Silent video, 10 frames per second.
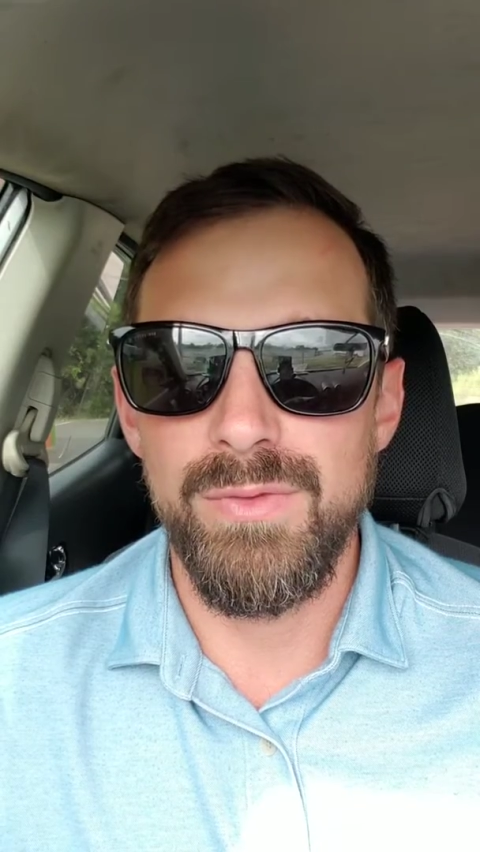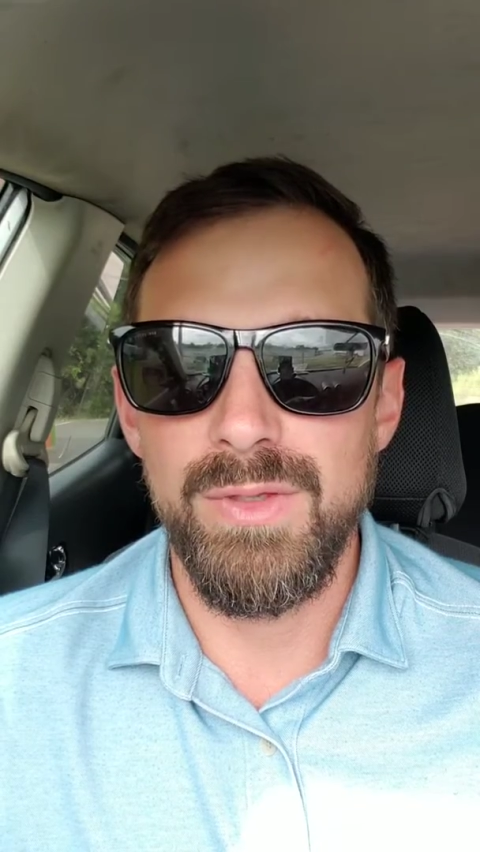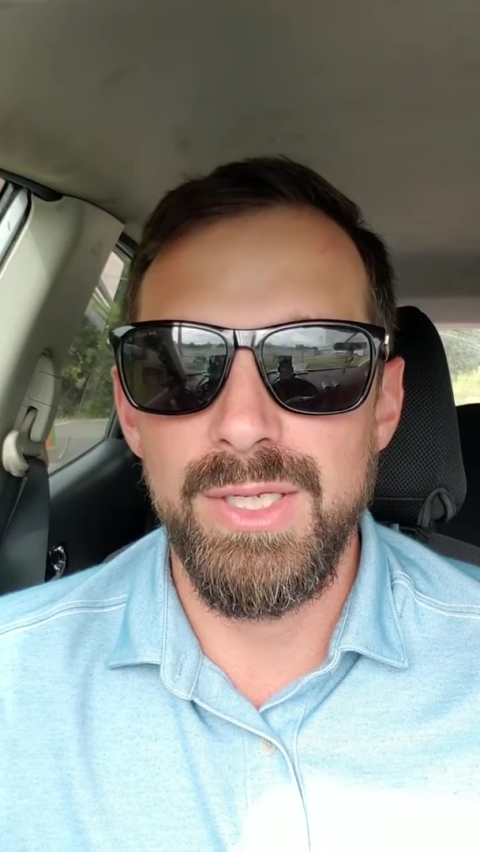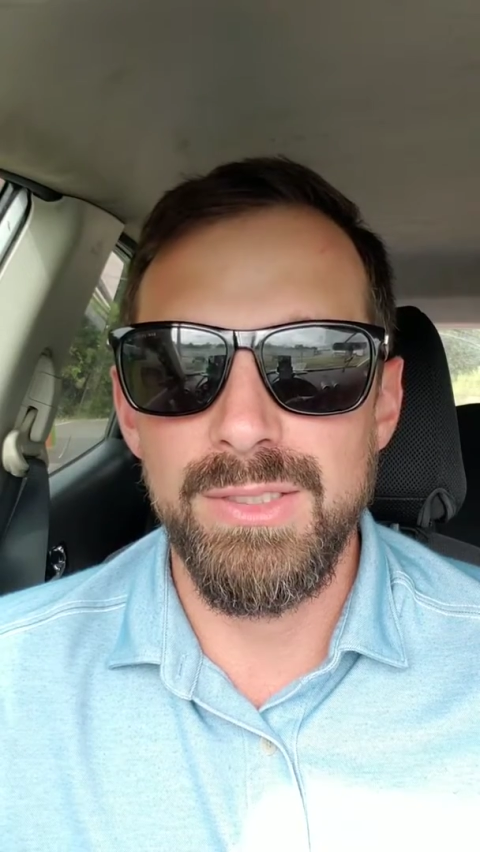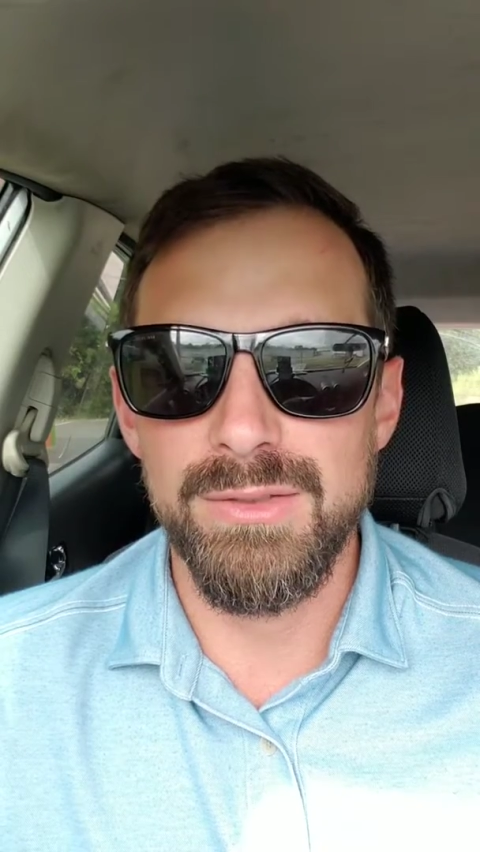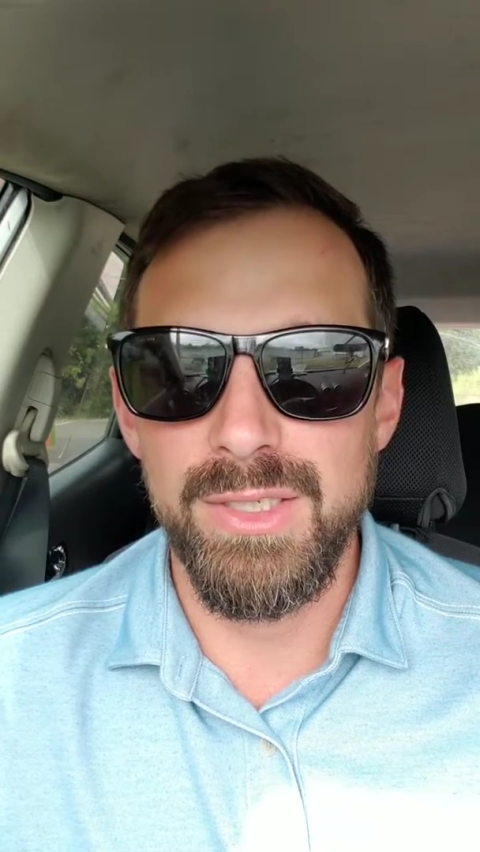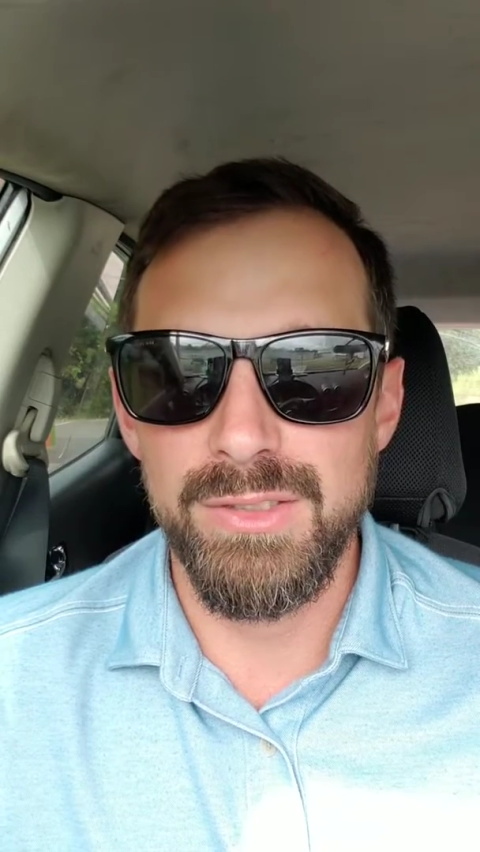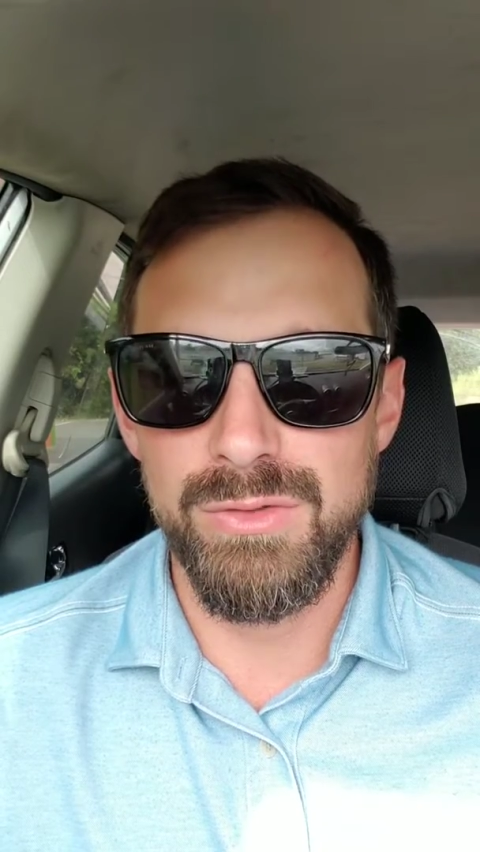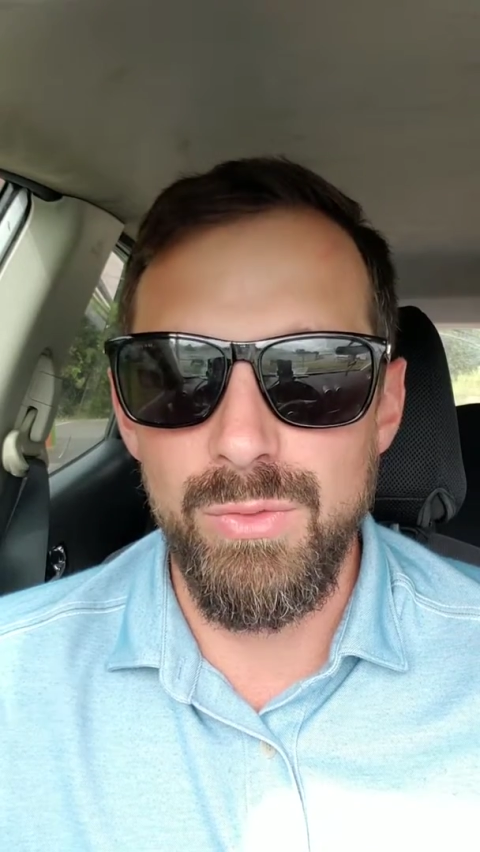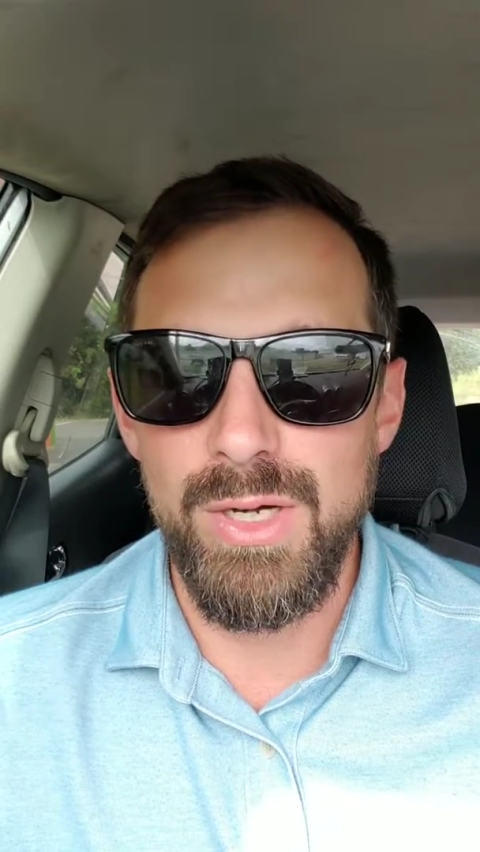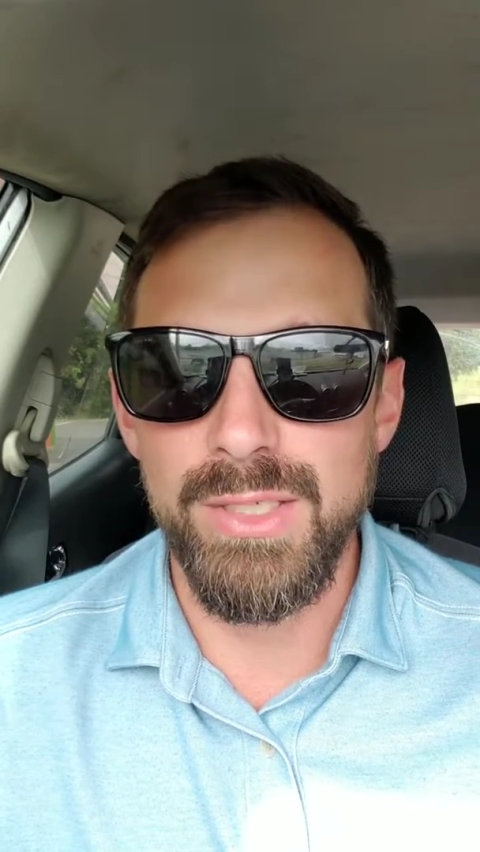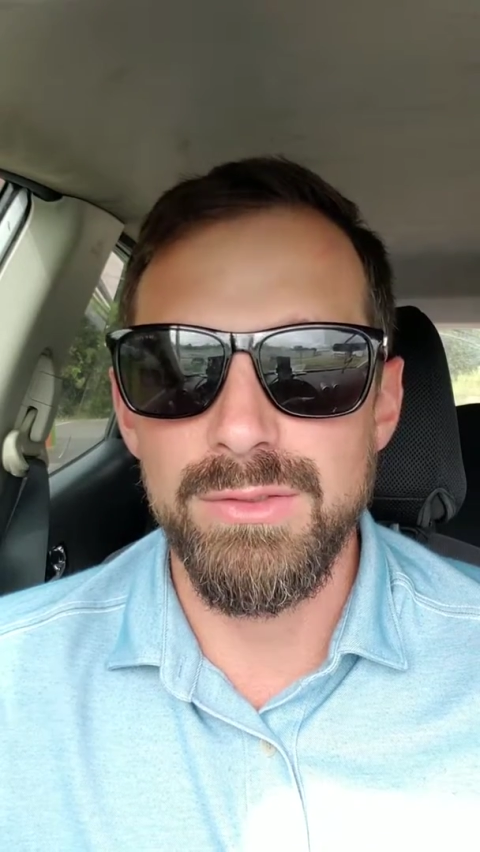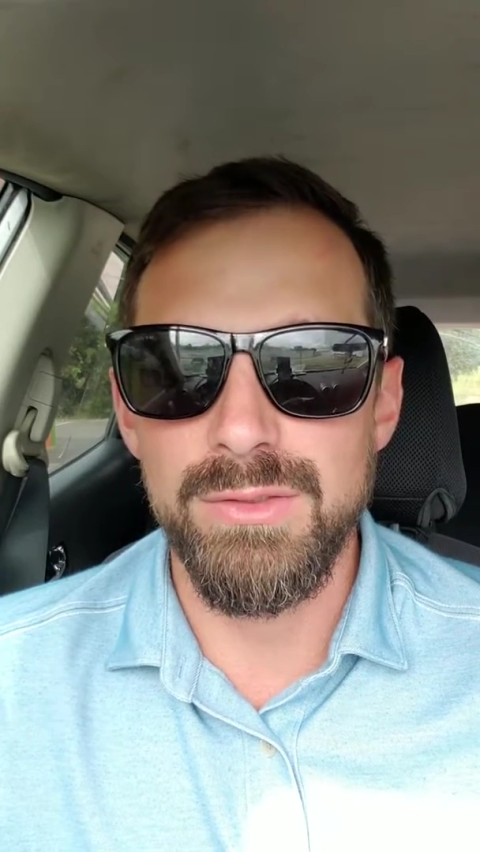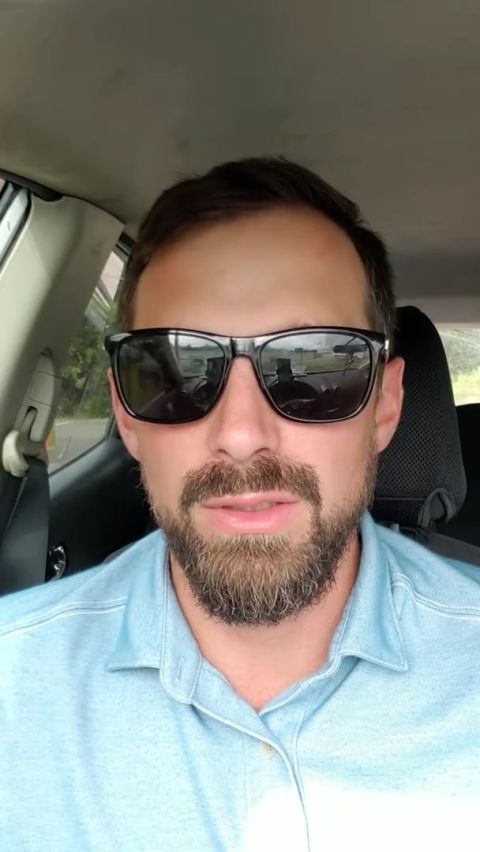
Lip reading: Things like squats,